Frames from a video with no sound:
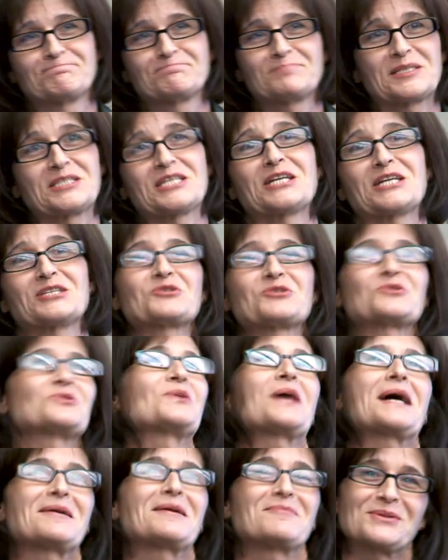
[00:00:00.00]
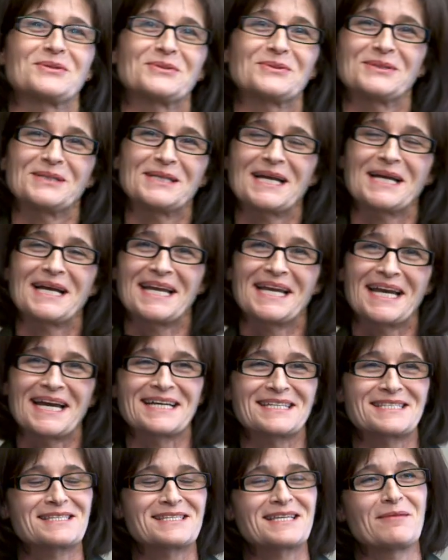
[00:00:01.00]
potential liability, I
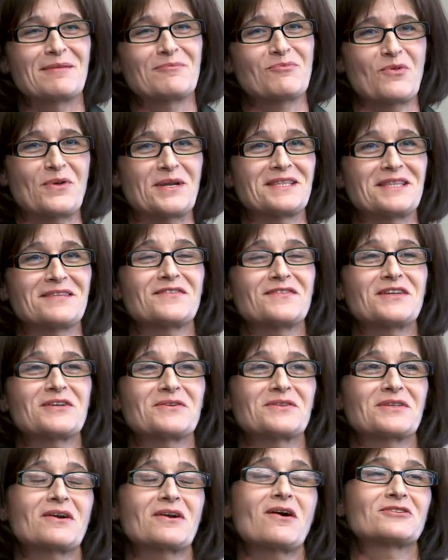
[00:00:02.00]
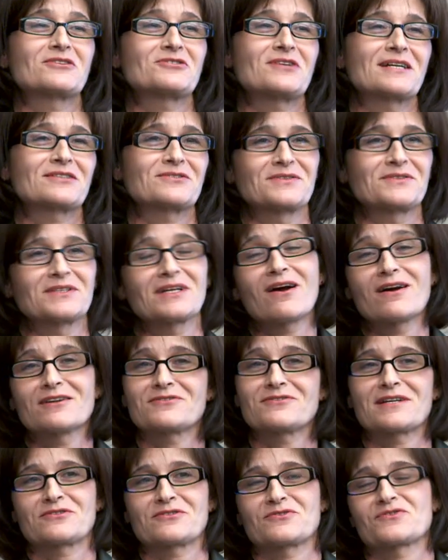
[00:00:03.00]
guess, and pointing the finger at the contractor, and the
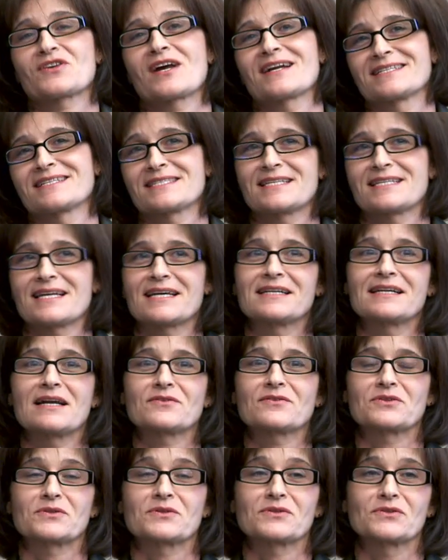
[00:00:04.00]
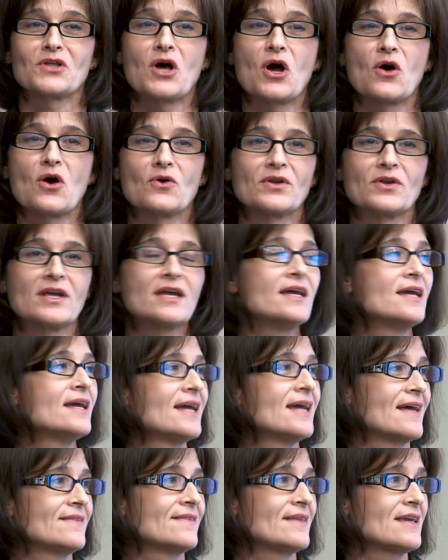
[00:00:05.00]
contractor's kind of standing out there alone,
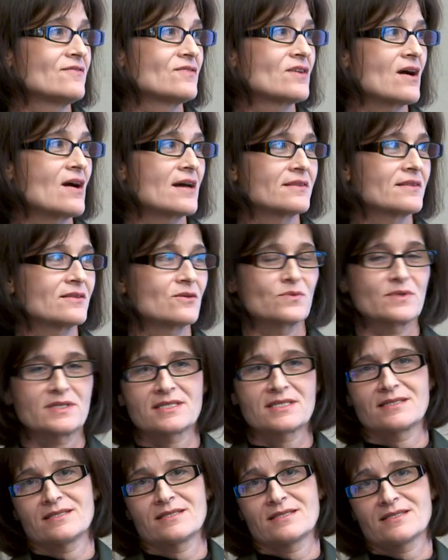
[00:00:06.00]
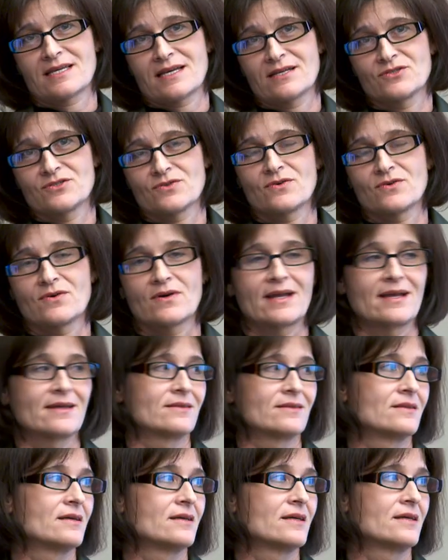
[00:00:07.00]
and they've got the risk of the schedule
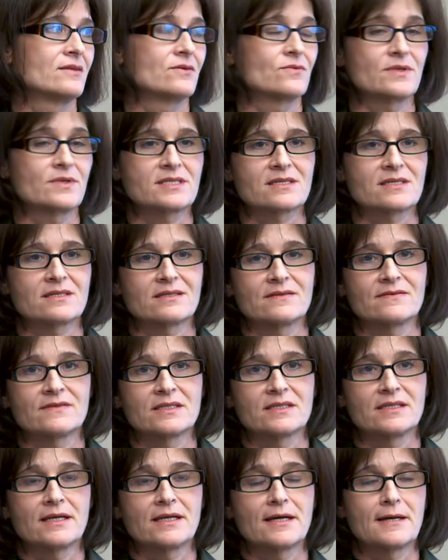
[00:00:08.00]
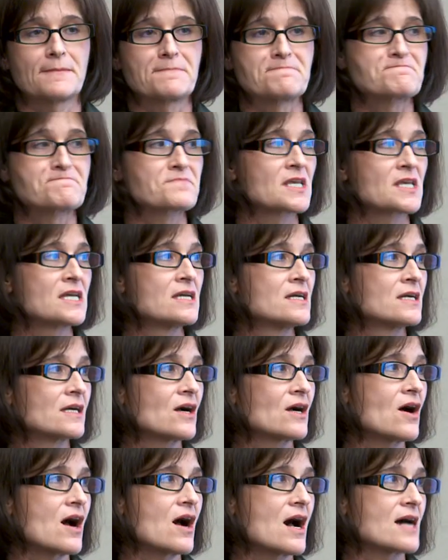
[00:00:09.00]
and the risk of the
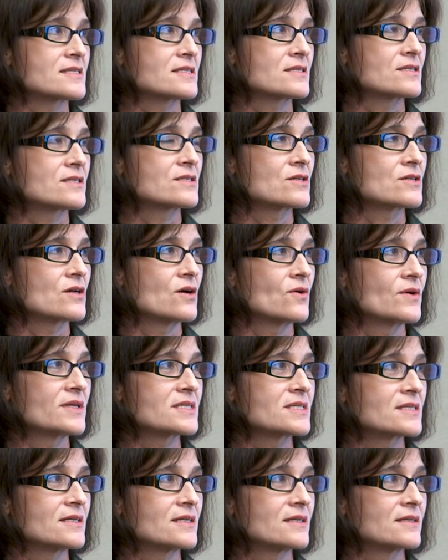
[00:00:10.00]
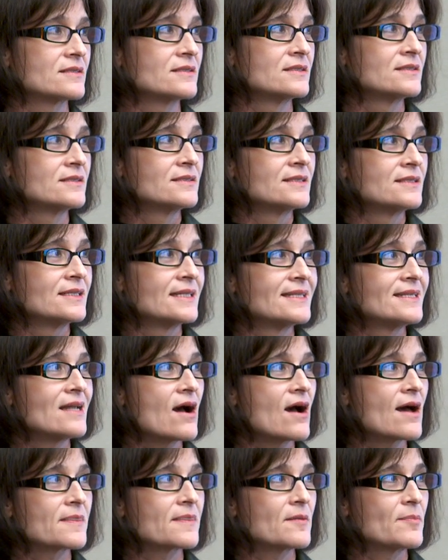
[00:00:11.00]
cost. So it's
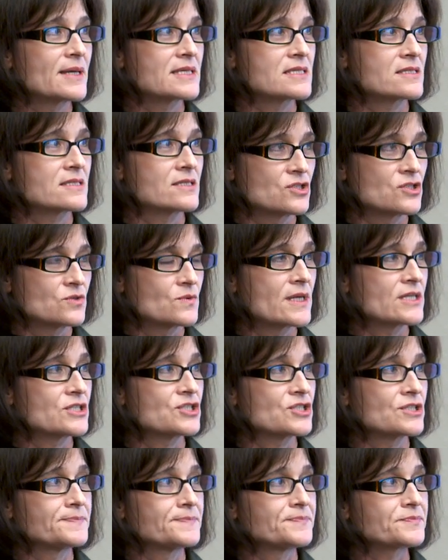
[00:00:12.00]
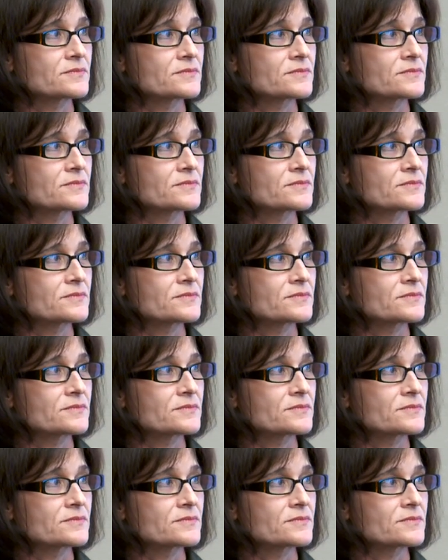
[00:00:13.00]
not the best situation.